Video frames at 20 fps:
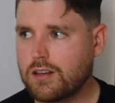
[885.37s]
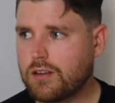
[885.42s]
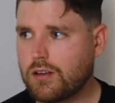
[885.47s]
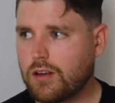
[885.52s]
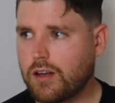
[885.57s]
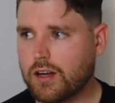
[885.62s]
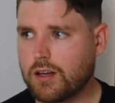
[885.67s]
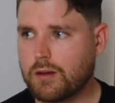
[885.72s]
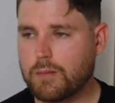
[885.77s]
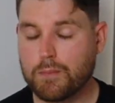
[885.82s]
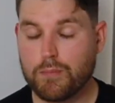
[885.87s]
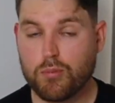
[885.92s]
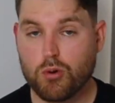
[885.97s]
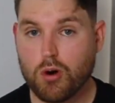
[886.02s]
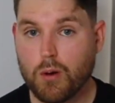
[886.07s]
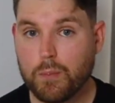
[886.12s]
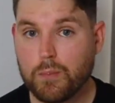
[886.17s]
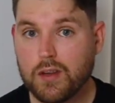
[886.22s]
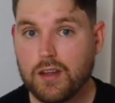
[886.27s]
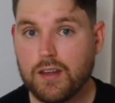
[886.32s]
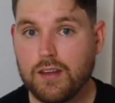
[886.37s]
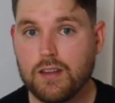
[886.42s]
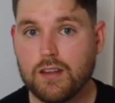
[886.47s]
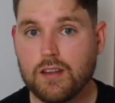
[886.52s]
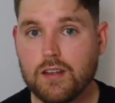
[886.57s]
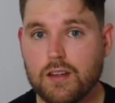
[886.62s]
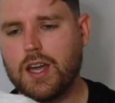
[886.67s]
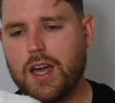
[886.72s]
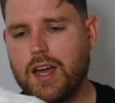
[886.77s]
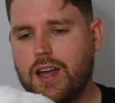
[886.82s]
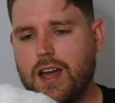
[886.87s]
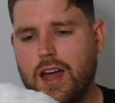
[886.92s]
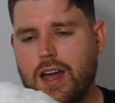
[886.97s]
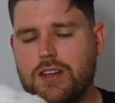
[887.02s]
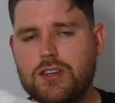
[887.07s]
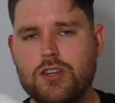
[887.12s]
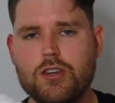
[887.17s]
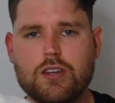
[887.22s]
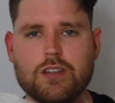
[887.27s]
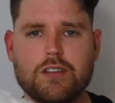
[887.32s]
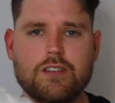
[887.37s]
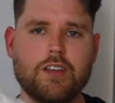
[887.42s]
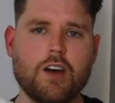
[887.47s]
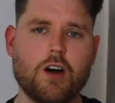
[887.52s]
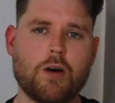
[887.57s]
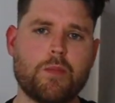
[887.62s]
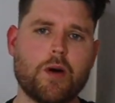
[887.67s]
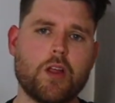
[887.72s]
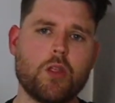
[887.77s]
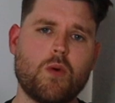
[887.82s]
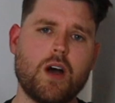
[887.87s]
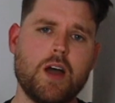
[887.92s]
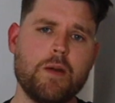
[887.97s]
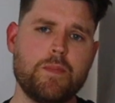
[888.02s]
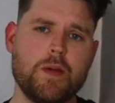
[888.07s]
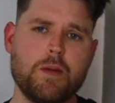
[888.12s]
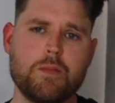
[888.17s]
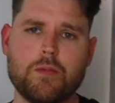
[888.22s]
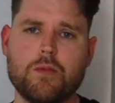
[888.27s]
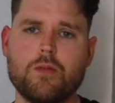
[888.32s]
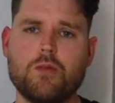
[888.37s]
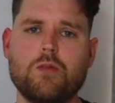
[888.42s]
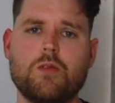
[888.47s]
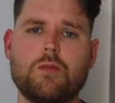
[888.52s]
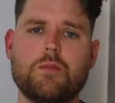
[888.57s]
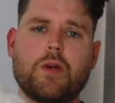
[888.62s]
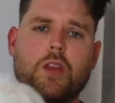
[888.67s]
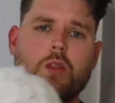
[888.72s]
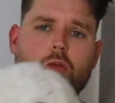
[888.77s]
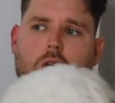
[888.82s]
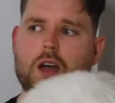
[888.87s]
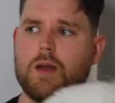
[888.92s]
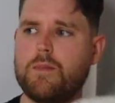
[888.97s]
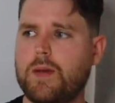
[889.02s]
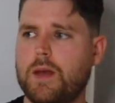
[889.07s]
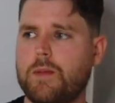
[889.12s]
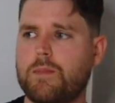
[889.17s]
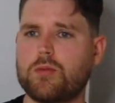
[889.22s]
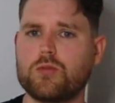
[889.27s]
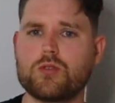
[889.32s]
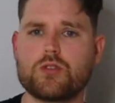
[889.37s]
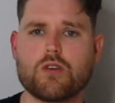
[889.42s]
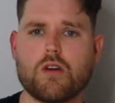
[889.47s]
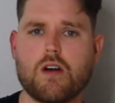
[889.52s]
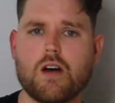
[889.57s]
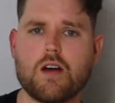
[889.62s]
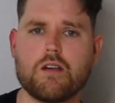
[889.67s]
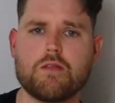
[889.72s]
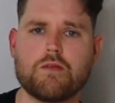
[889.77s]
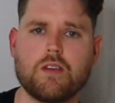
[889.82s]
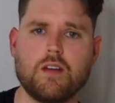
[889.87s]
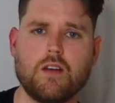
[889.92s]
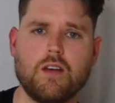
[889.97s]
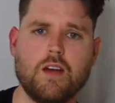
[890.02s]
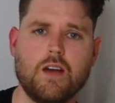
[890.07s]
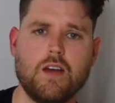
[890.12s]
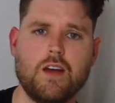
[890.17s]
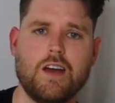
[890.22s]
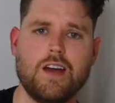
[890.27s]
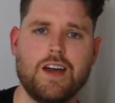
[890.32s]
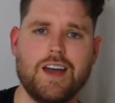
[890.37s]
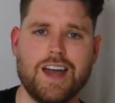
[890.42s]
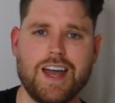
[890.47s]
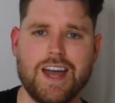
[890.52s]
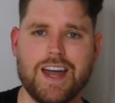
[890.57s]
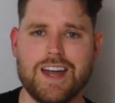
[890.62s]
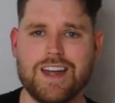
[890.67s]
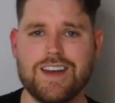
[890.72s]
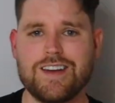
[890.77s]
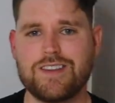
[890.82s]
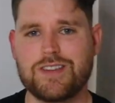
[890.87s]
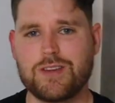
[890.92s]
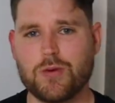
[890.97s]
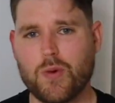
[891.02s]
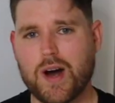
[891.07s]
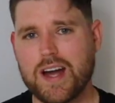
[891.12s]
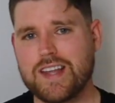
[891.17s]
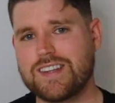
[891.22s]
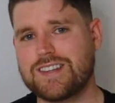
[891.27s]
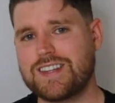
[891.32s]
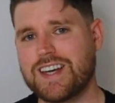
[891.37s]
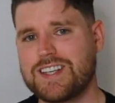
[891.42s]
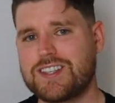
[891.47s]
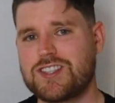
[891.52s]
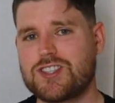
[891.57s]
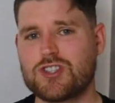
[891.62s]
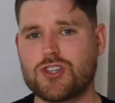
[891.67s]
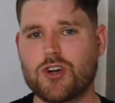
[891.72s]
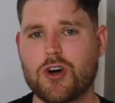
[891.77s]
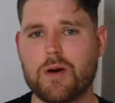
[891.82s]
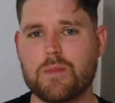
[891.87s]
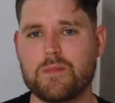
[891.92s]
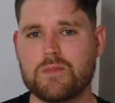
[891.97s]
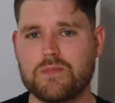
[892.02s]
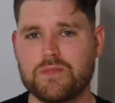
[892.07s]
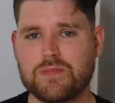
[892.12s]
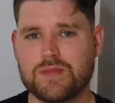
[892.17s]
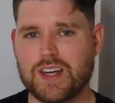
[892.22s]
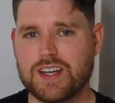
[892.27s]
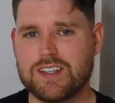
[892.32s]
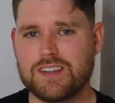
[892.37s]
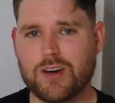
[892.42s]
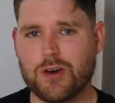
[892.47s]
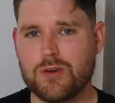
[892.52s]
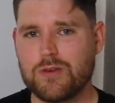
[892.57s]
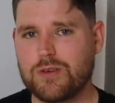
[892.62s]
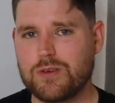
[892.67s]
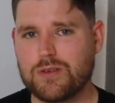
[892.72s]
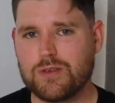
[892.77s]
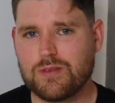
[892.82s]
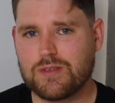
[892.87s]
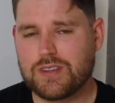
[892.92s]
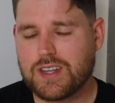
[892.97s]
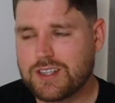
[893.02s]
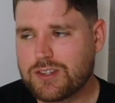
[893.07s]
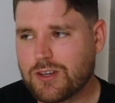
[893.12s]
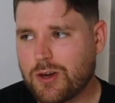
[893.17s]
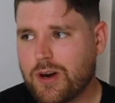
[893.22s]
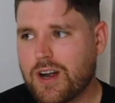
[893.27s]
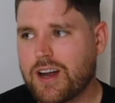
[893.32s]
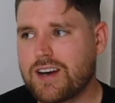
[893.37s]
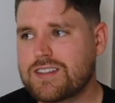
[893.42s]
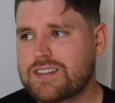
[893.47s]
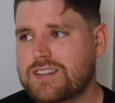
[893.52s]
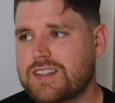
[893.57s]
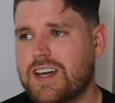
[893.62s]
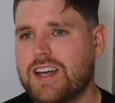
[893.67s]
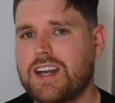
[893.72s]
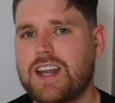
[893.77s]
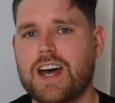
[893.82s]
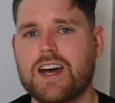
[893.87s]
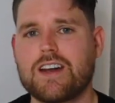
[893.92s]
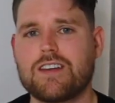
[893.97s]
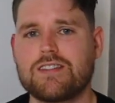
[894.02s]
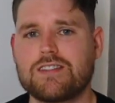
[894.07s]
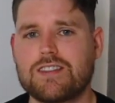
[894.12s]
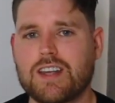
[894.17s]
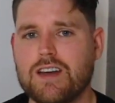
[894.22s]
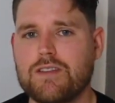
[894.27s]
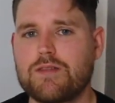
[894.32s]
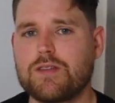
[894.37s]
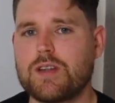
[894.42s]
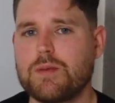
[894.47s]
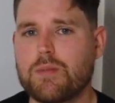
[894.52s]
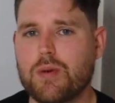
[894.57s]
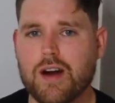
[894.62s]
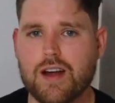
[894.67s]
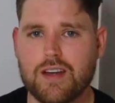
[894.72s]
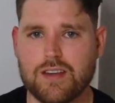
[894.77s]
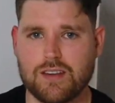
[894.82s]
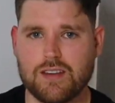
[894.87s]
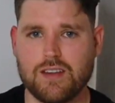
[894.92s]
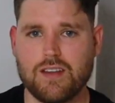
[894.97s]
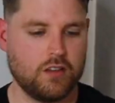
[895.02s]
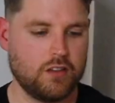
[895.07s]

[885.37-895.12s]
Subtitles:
Like properly? And you can tell by the way people drive and the way that they stop, they don't understand how to safely brake.